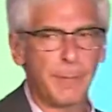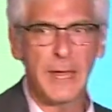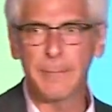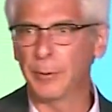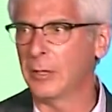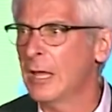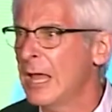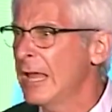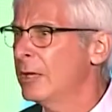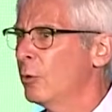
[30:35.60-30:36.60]
people
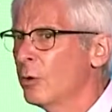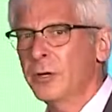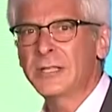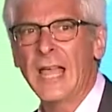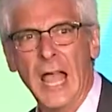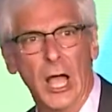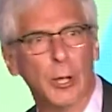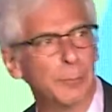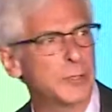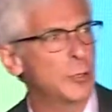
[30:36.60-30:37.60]
in order to
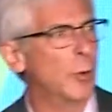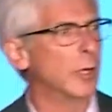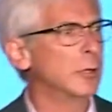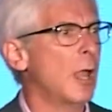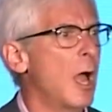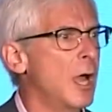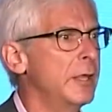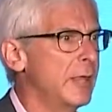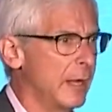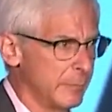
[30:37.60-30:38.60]
help to
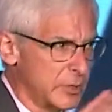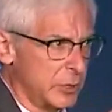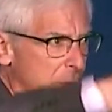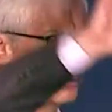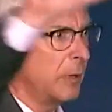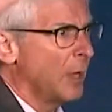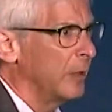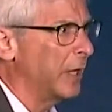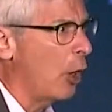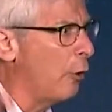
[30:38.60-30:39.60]
align them to
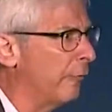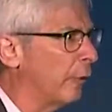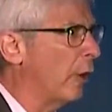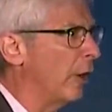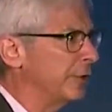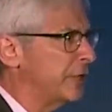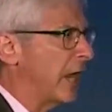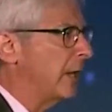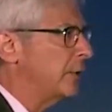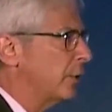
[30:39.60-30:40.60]
the overall
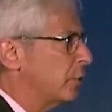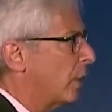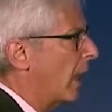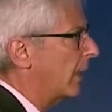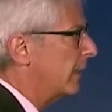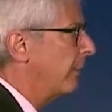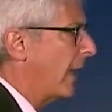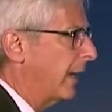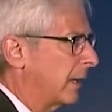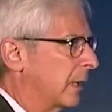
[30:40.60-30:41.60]
change you're trying to
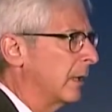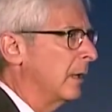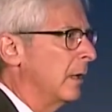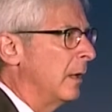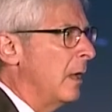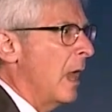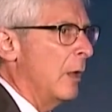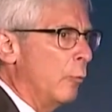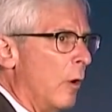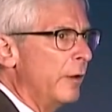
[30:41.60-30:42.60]
make.
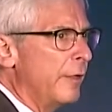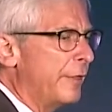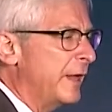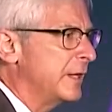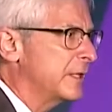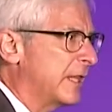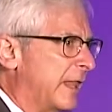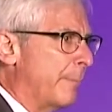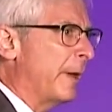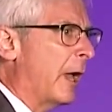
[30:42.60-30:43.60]
And one of the things
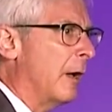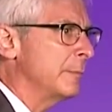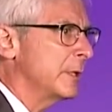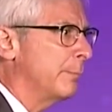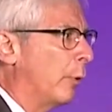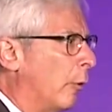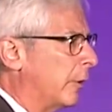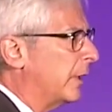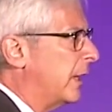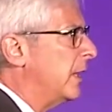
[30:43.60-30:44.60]
that becomes
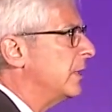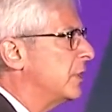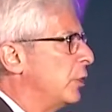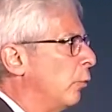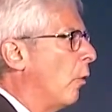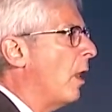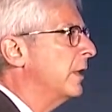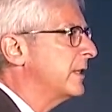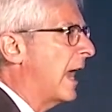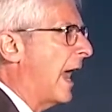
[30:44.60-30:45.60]
important is you
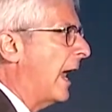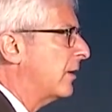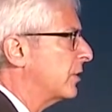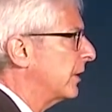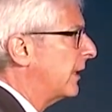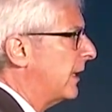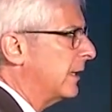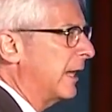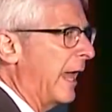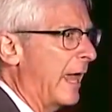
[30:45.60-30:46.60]
want to actually
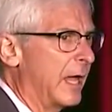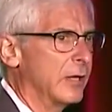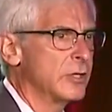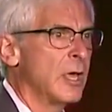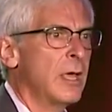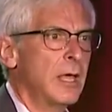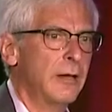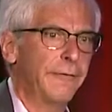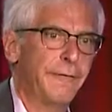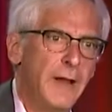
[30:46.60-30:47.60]
engage in
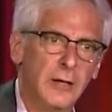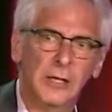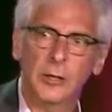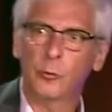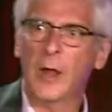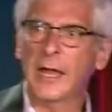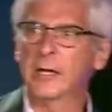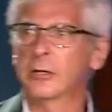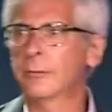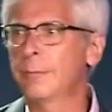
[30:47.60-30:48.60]
fairly
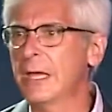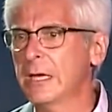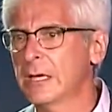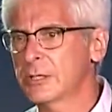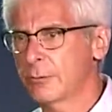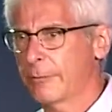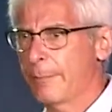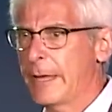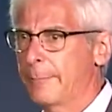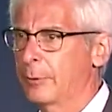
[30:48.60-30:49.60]
regular meetings with
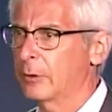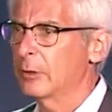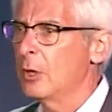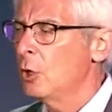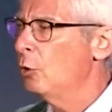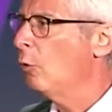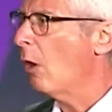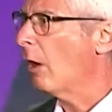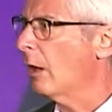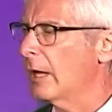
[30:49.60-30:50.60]
people who
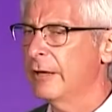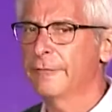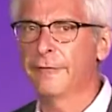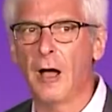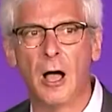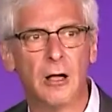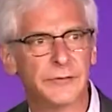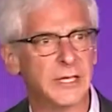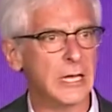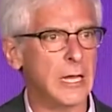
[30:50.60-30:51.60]
are
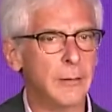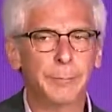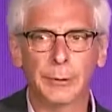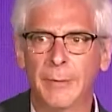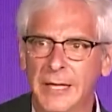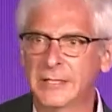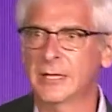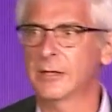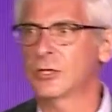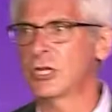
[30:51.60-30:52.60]
involved in
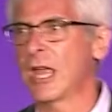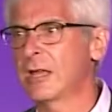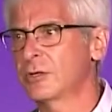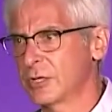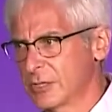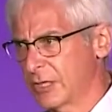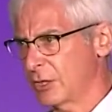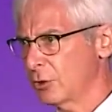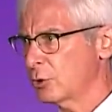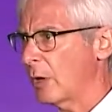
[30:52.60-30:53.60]
implementing the changes that
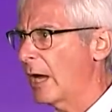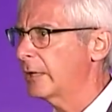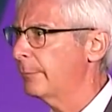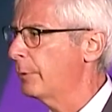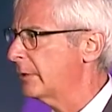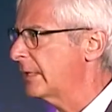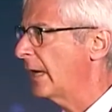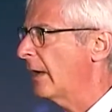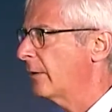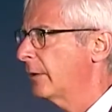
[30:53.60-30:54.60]
you're trying to put
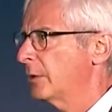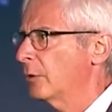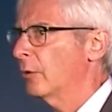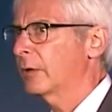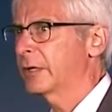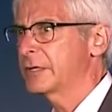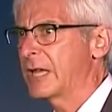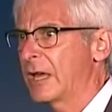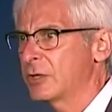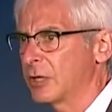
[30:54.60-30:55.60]
together in your
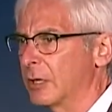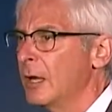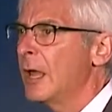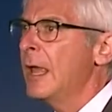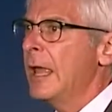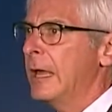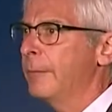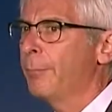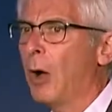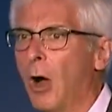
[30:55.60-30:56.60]
organization,
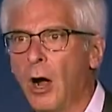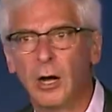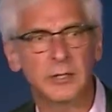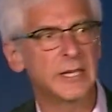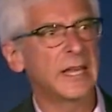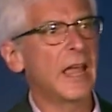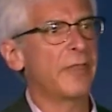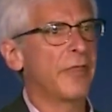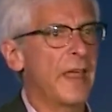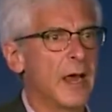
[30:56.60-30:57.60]
in part to
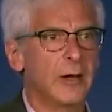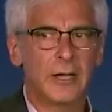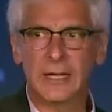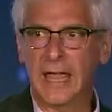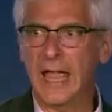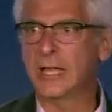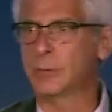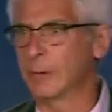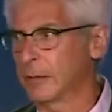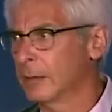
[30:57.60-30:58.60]
get their
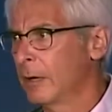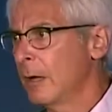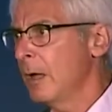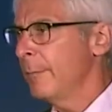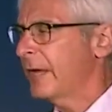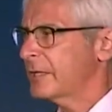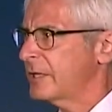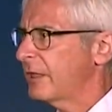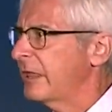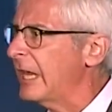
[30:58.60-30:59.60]
engagement. Because
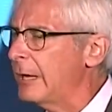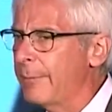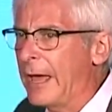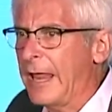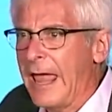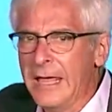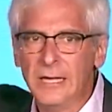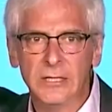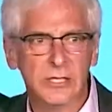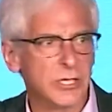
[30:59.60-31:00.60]
the thing about
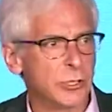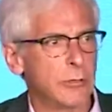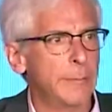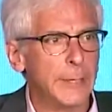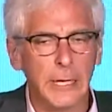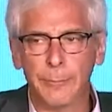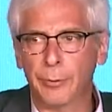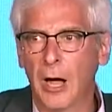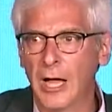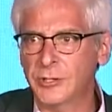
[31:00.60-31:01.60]
any distributed
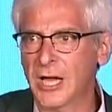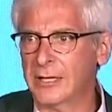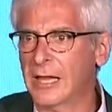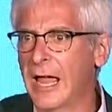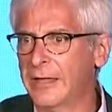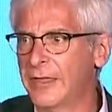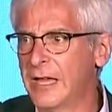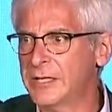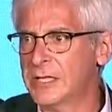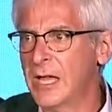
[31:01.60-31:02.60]
project like
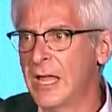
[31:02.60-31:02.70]
this